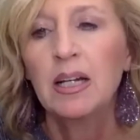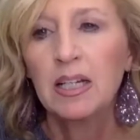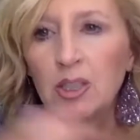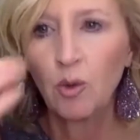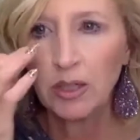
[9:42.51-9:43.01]

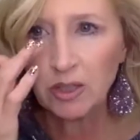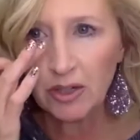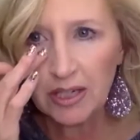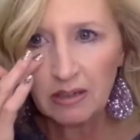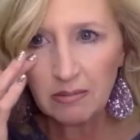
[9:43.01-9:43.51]
is going to
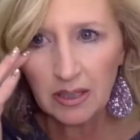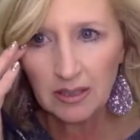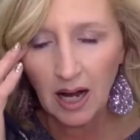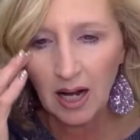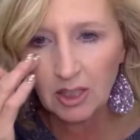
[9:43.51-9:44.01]
keep this
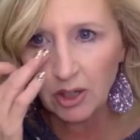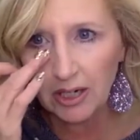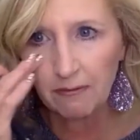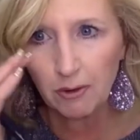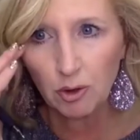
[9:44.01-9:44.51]

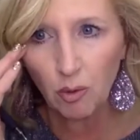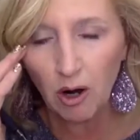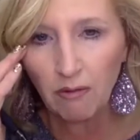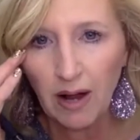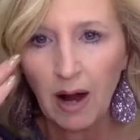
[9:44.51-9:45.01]
hydrated for
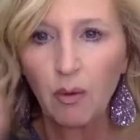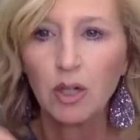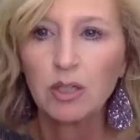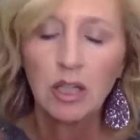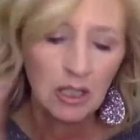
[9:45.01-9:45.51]
12
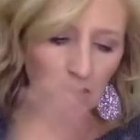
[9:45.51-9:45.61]
hours.